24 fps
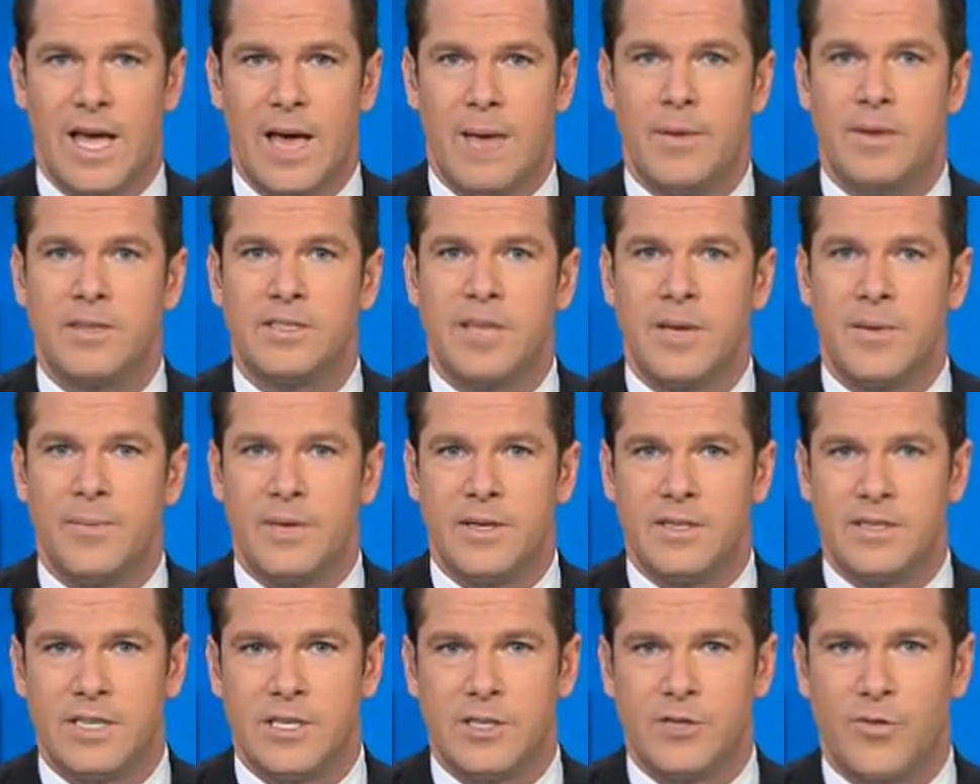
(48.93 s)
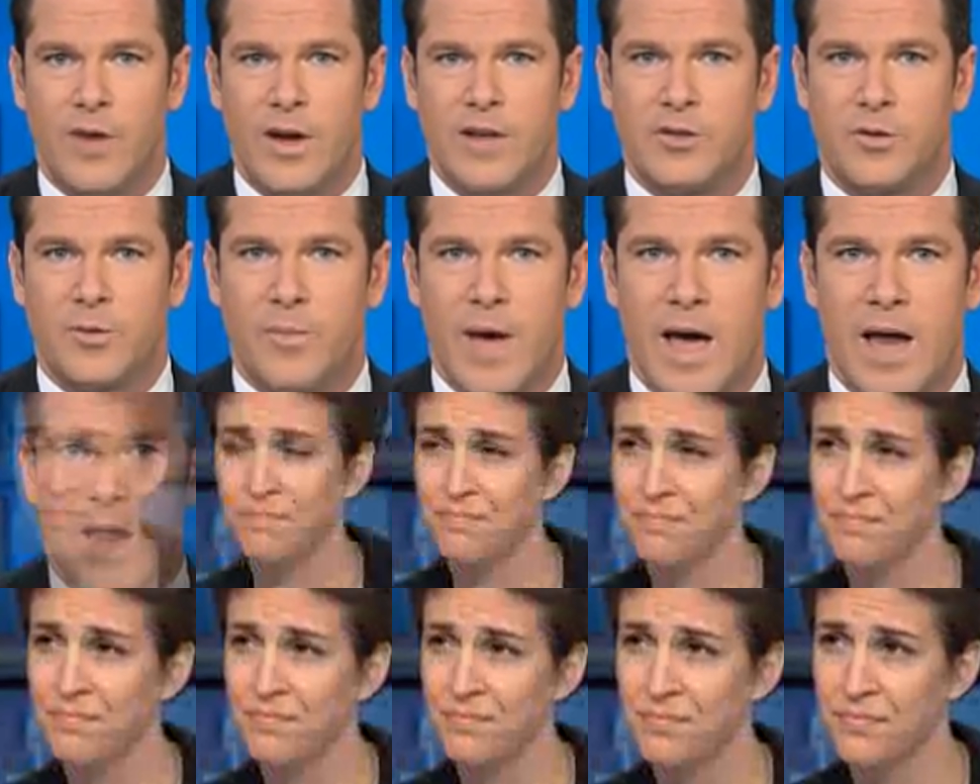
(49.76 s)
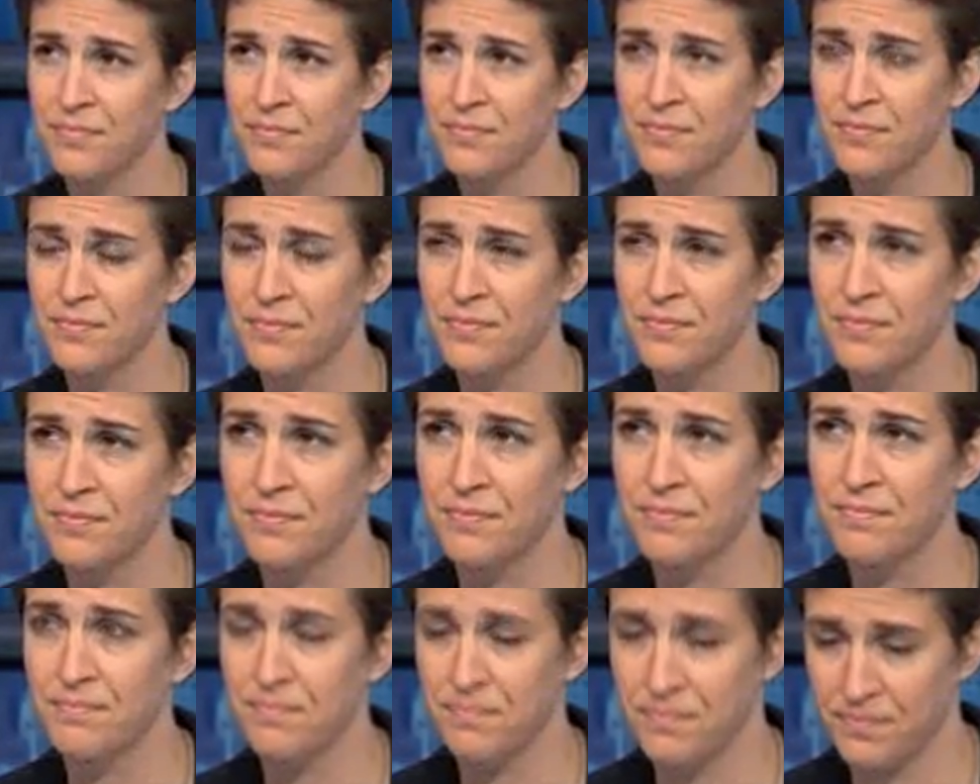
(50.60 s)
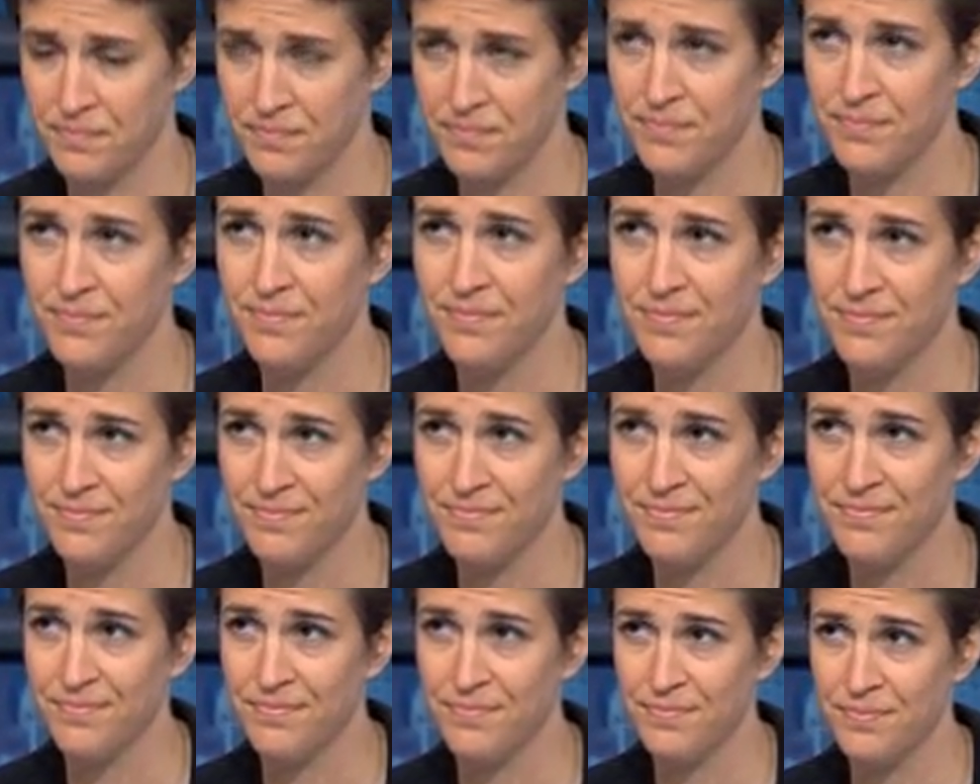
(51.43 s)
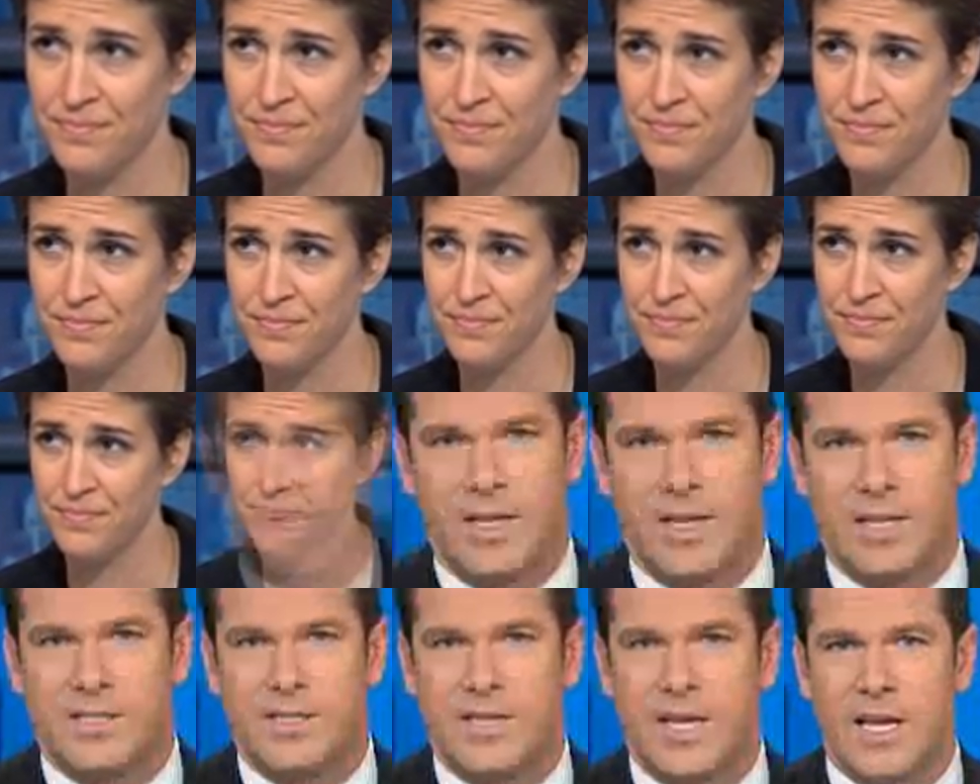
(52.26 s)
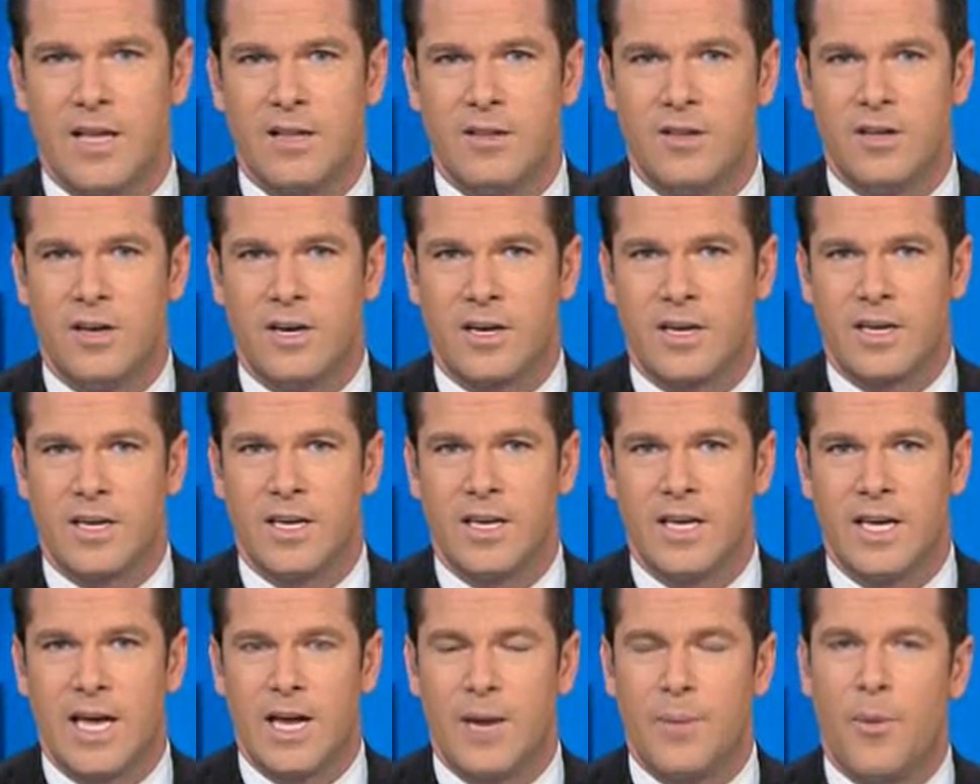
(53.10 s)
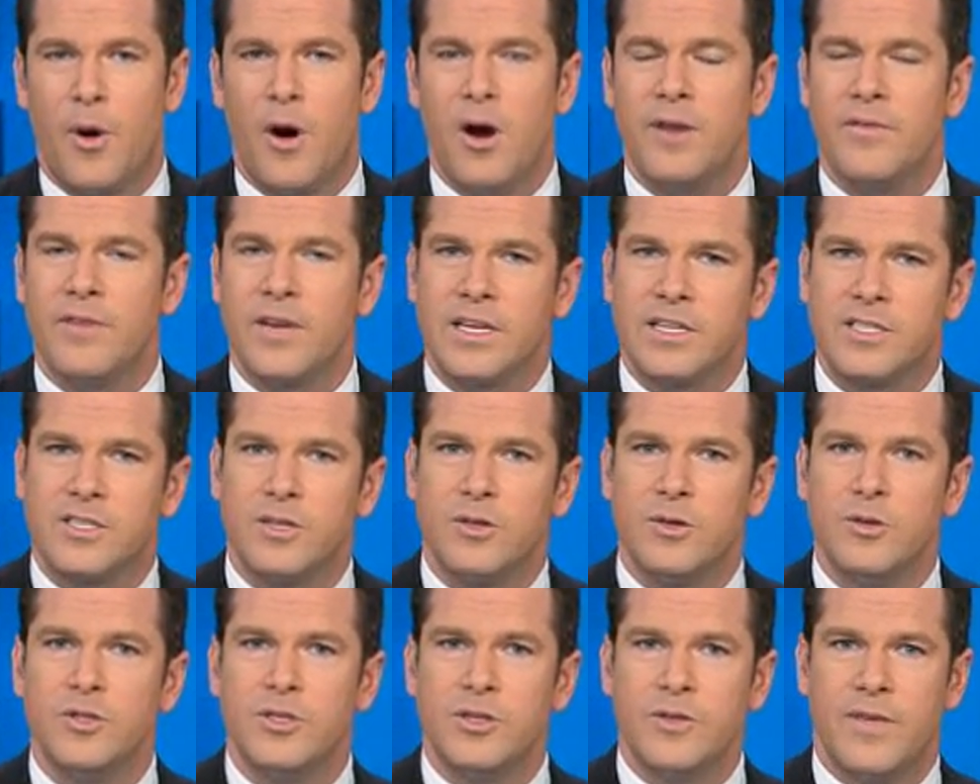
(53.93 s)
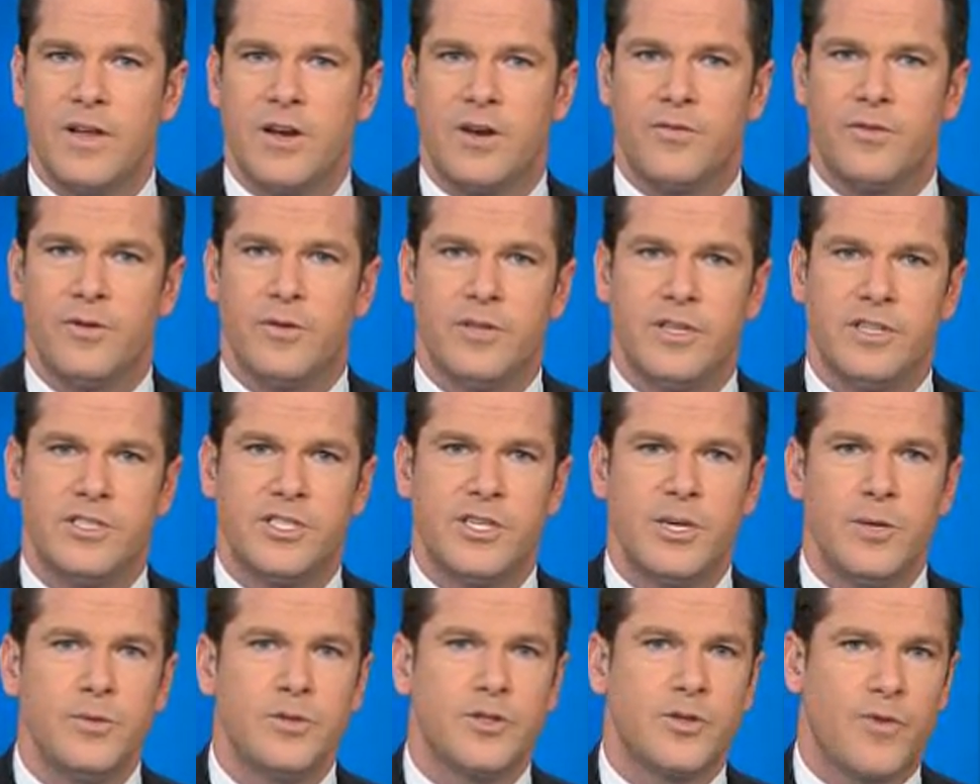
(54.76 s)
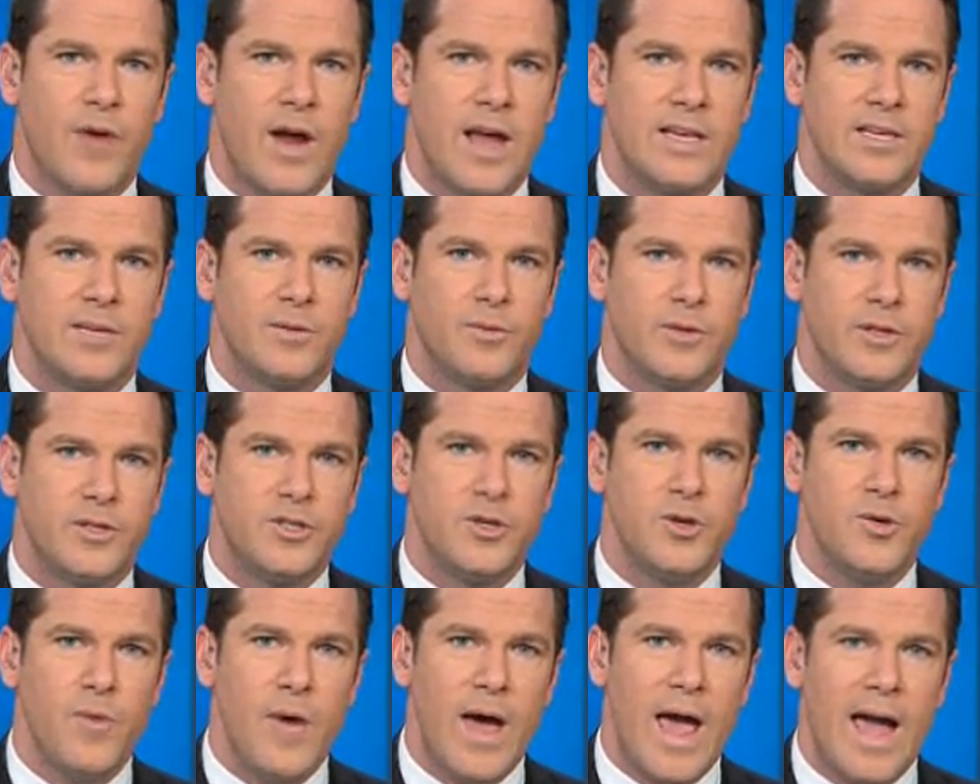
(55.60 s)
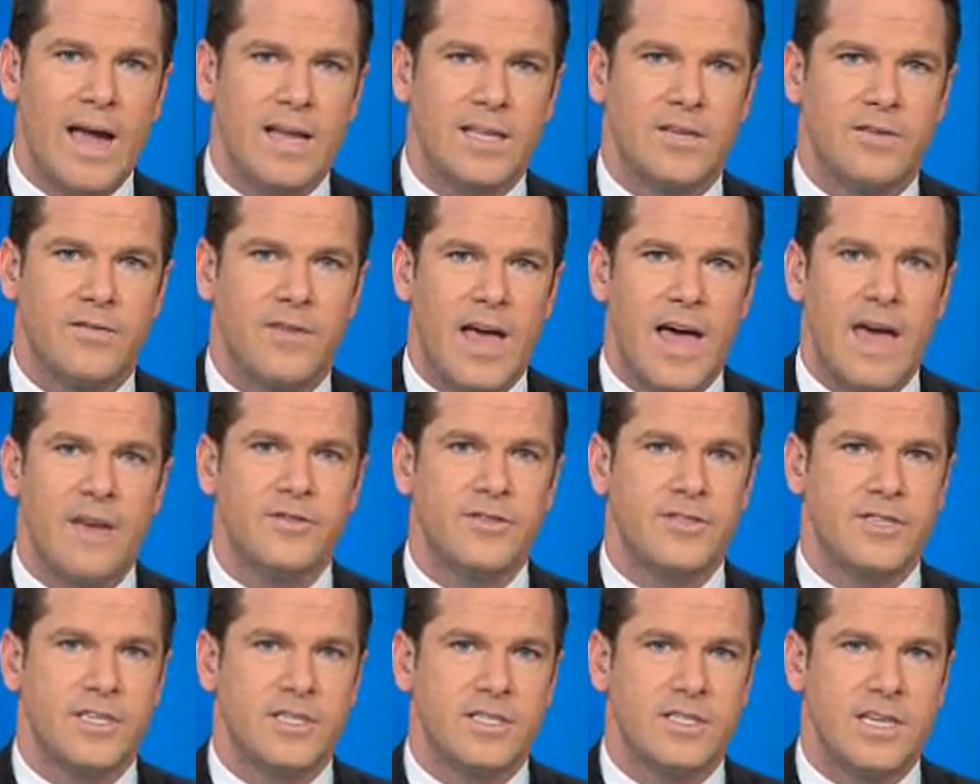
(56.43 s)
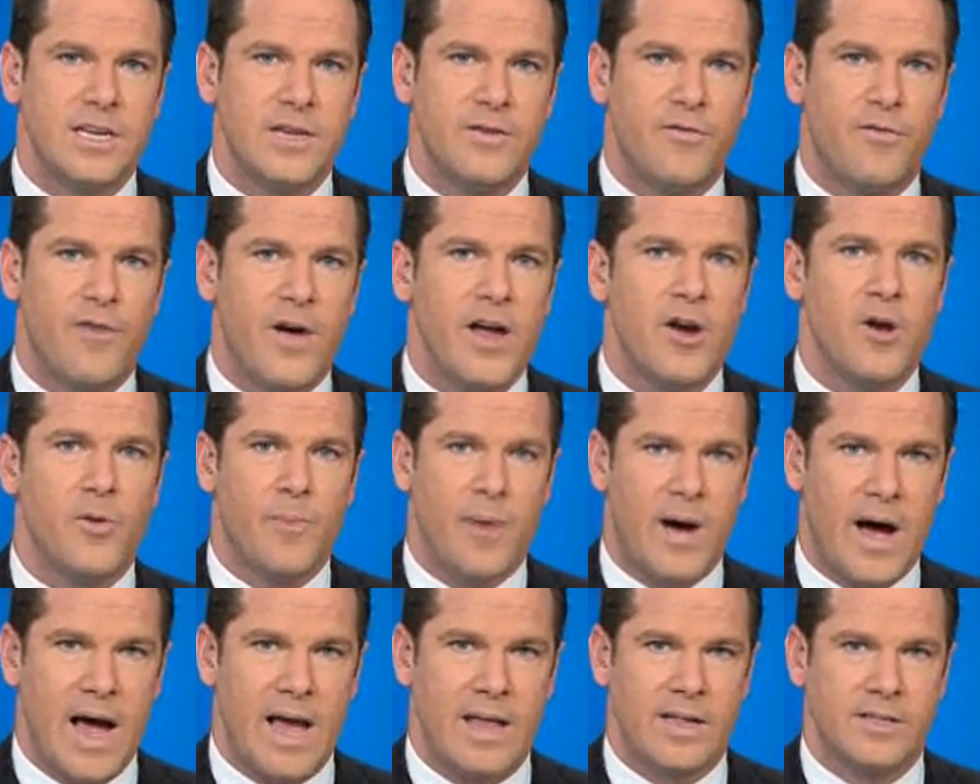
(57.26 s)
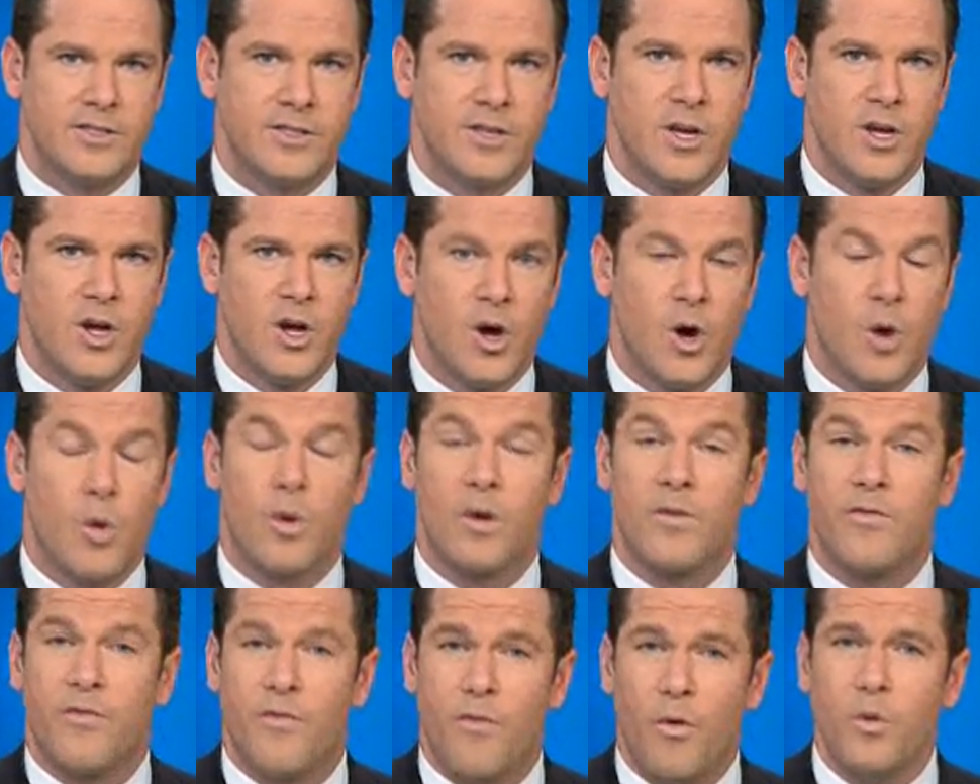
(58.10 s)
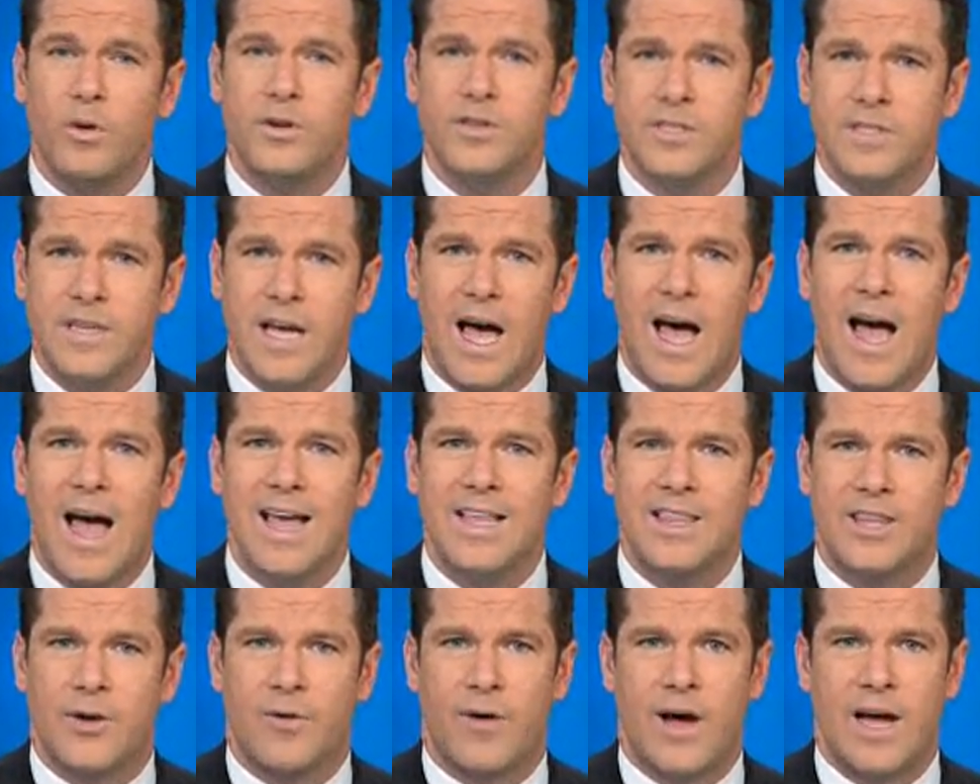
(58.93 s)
MSNBC's Rachel Maddow joins us live in just a moment. But first, let's take a look at a part of an exclusive interview that she was granted with two active F-16 fighter pilots who were forced to hide their